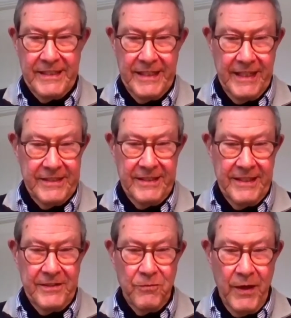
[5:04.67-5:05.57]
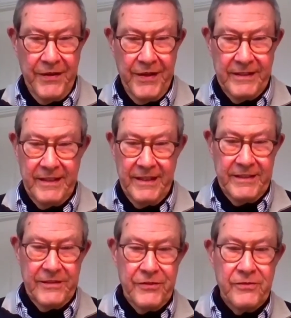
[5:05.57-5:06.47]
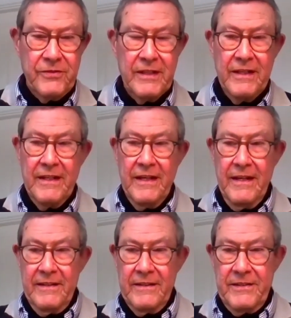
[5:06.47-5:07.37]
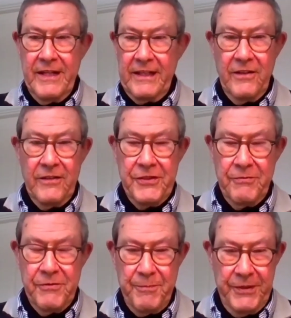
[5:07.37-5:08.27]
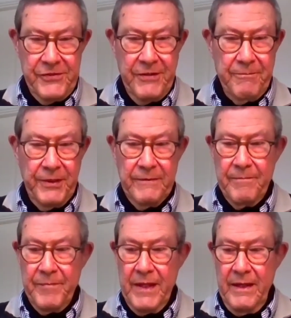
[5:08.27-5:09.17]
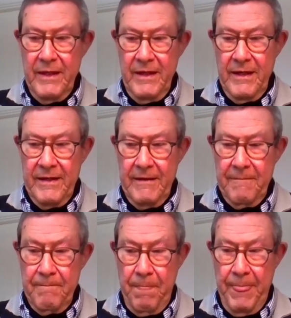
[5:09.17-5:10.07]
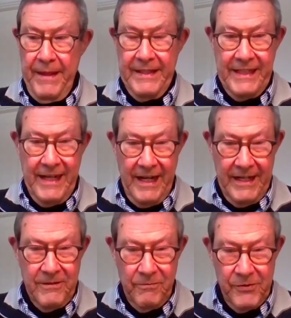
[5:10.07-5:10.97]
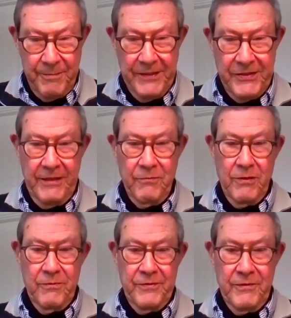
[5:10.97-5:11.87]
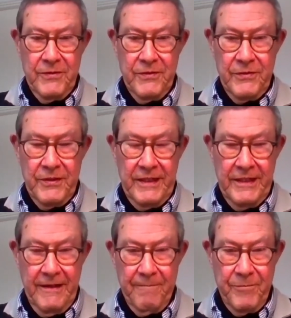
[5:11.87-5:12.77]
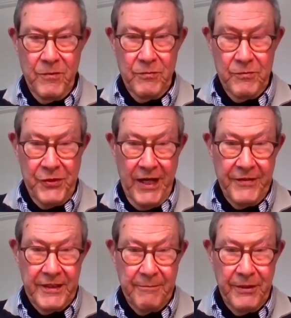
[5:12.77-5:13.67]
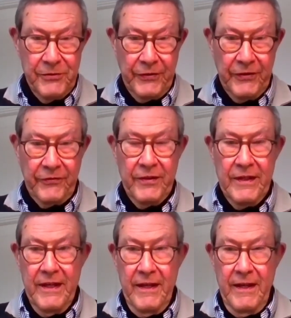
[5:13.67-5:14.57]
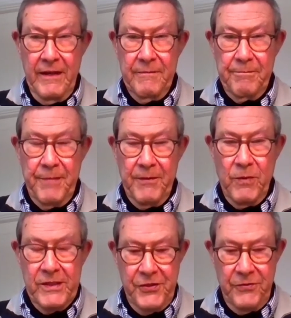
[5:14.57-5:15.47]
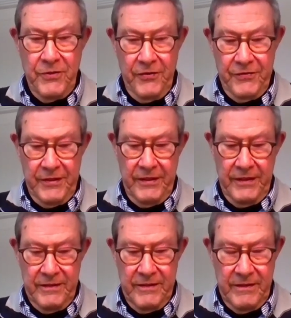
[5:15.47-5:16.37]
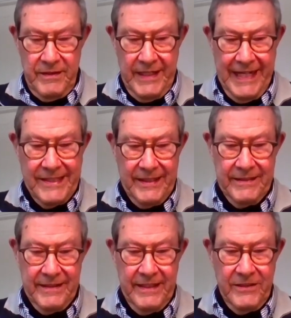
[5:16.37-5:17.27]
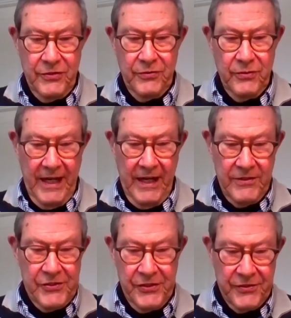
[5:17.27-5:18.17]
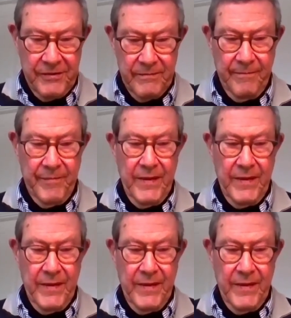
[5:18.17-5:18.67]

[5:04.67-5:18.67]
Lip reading: 1991, 1992. The technology was pretty simple. EDI was basically what was driving the process. But once you've got the data into our system,